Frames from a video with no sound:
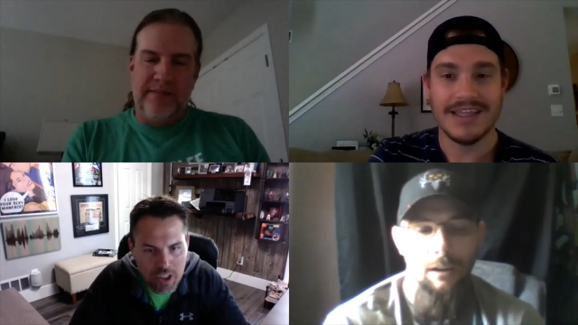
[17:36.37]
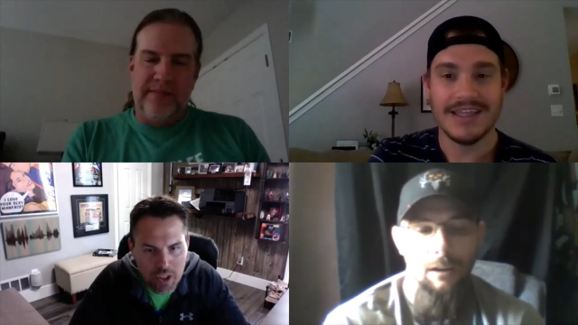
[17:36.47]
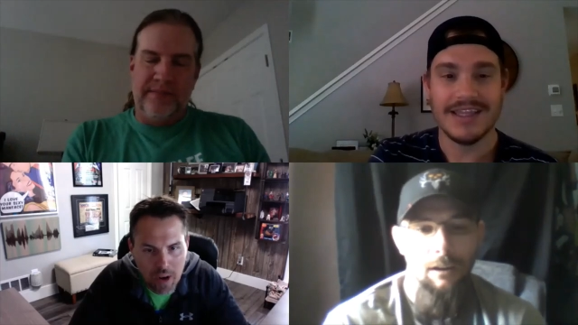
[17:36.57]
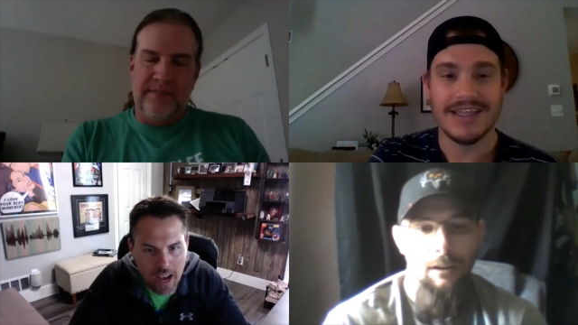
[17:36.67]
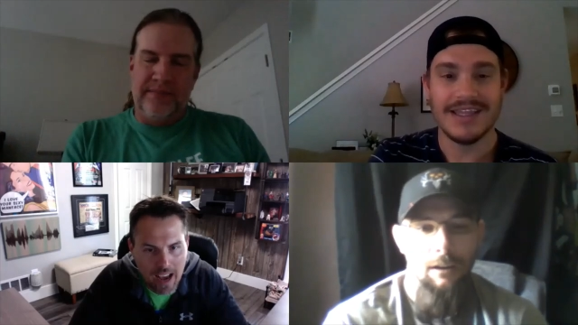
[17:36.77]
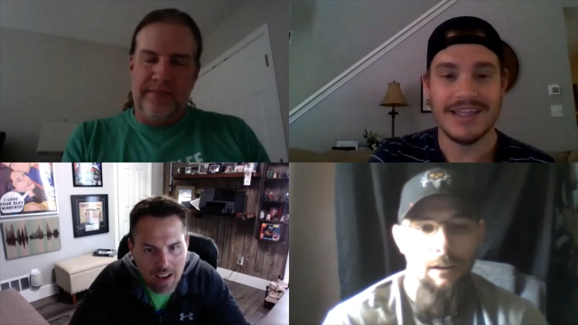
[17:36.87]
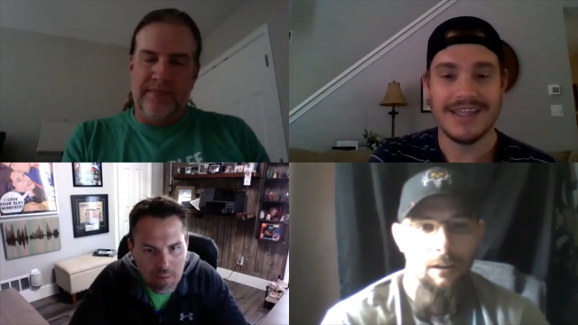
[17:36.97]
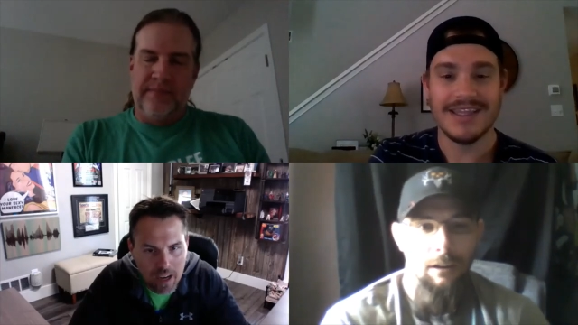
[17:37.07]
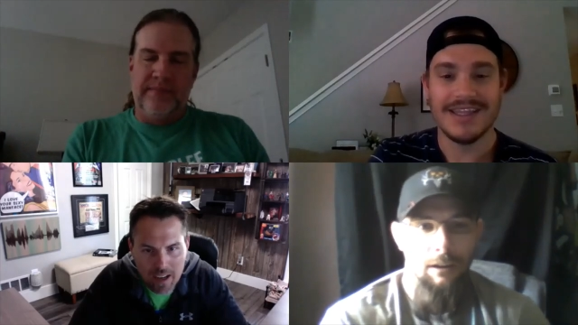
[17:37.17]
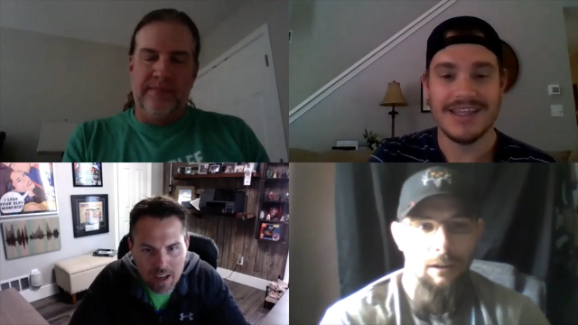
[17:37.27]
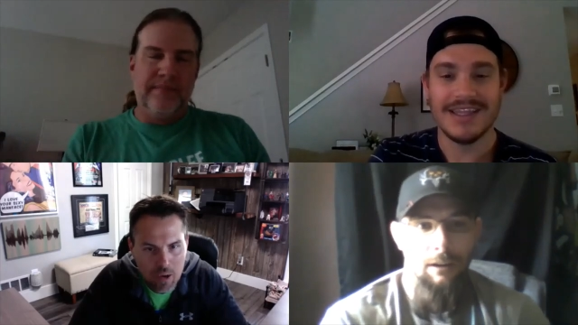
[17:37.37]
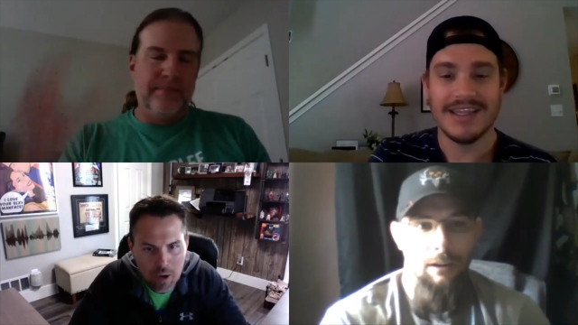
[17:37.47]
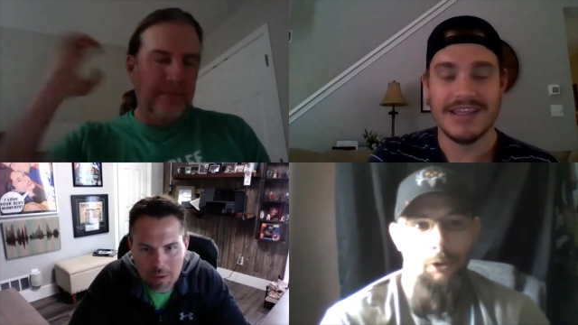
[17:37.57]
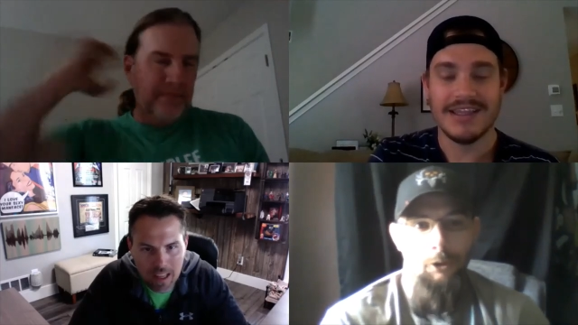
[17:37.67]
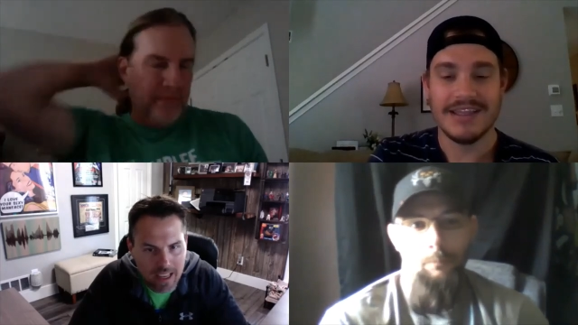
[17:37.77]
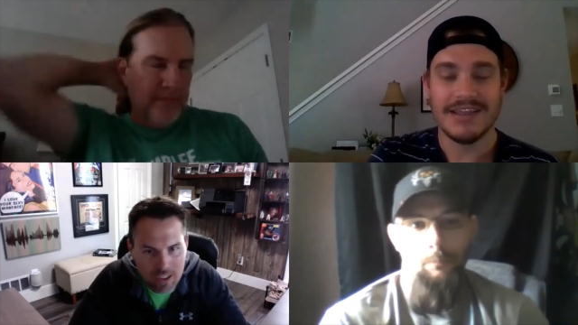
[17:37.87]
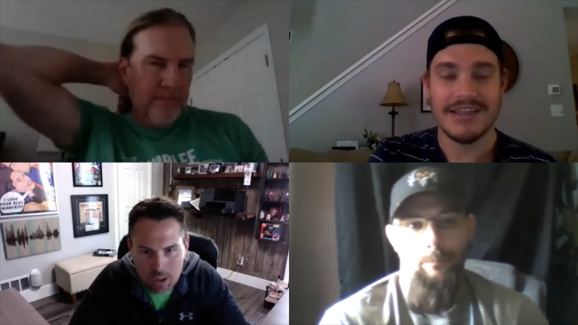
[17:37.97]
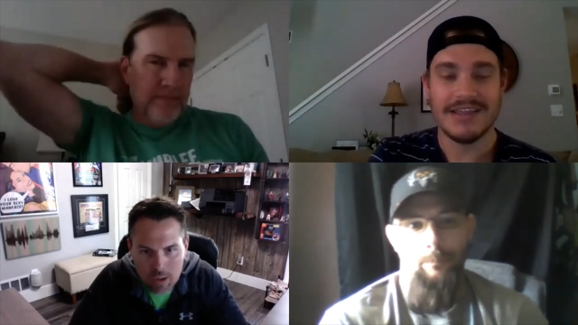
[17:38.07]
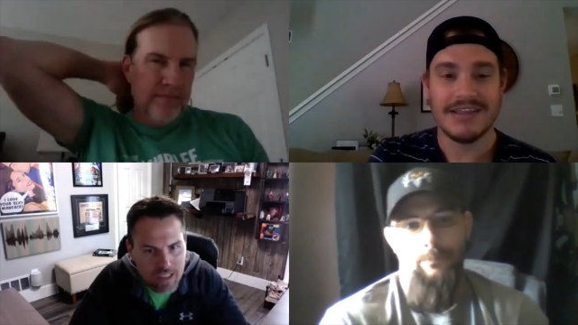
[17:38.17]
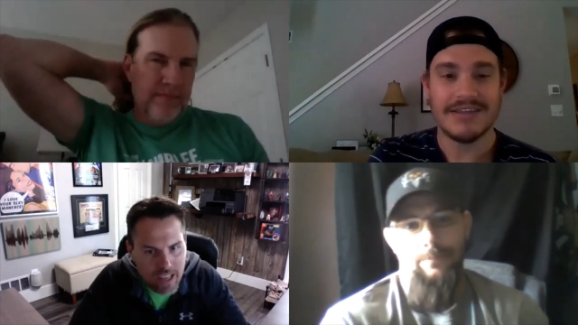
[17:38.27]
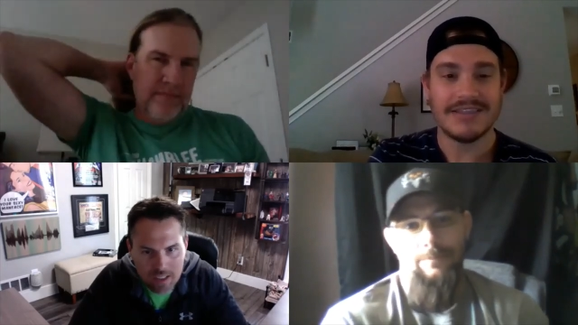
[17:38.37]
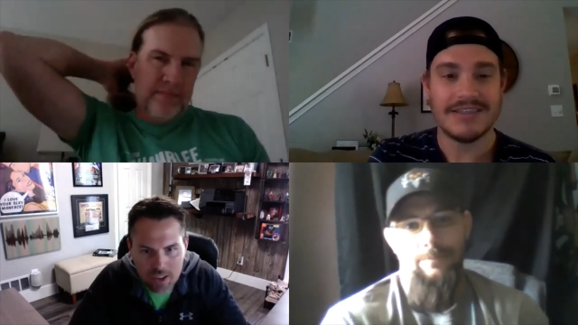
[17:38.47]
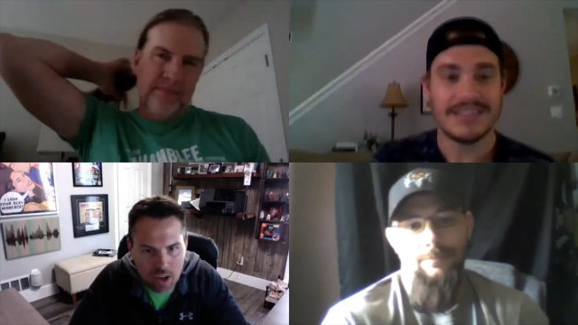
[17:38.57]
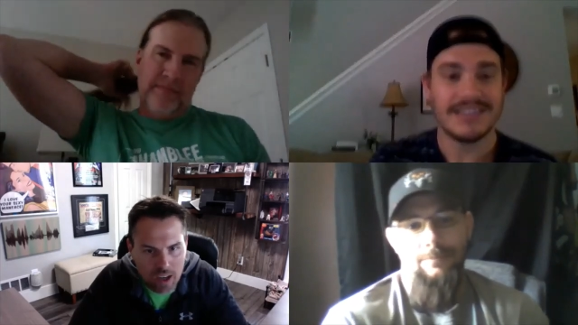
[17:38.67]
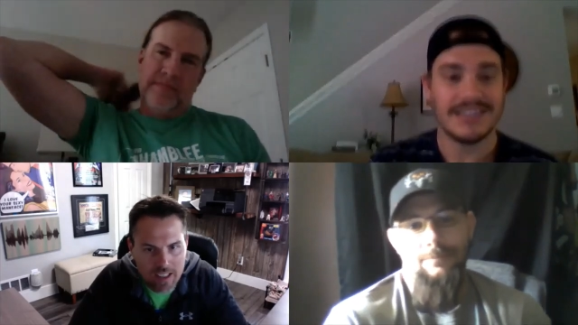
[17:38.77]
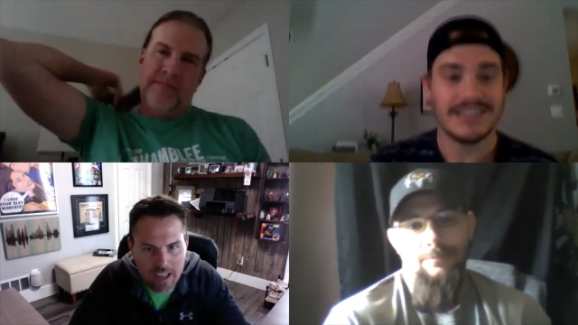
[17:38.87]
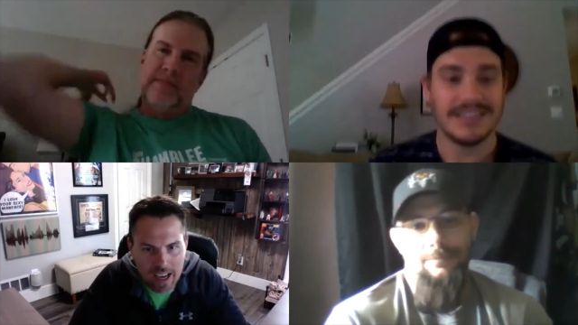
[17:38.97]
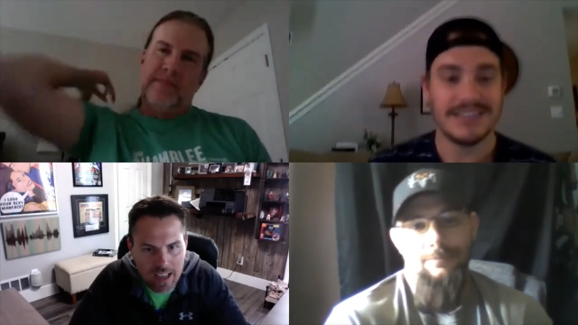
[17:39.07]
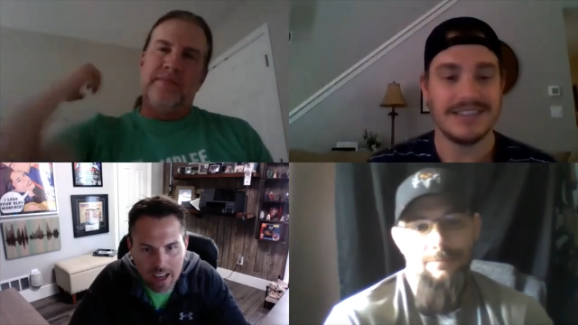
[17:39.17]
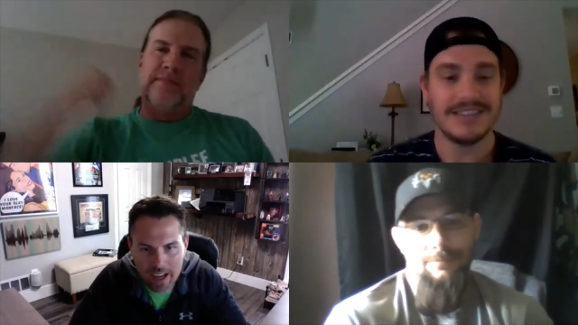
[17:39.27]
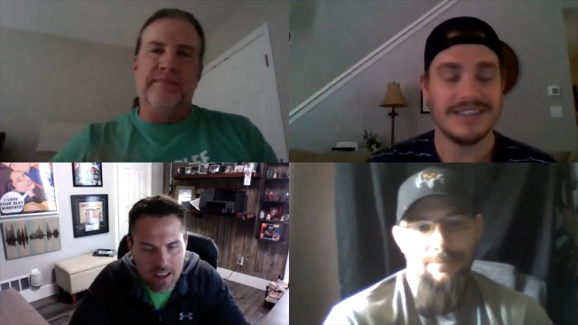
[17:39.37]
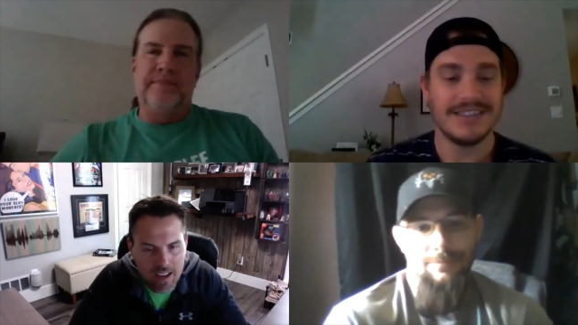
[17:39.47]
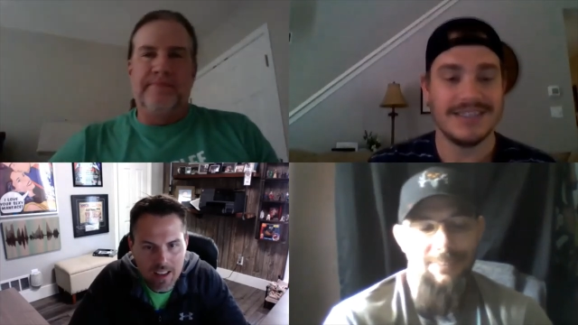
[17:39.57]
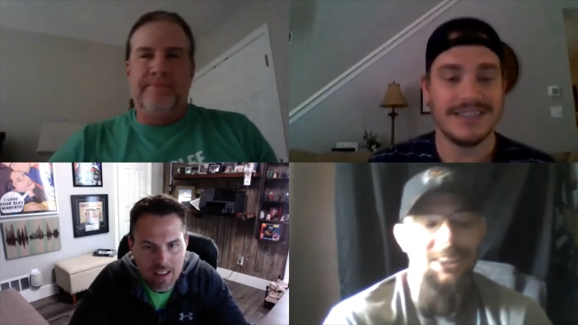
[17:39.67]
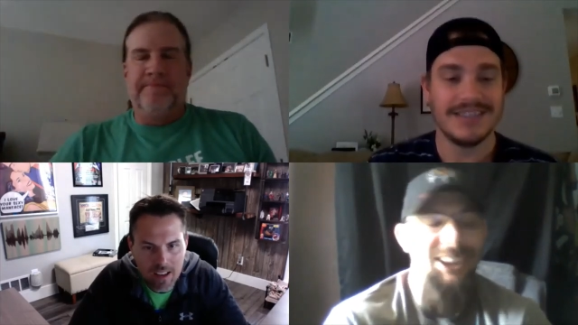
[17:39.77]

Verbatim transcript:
Speaker 1: you have, but would it be like Tuesday's drug day, like the,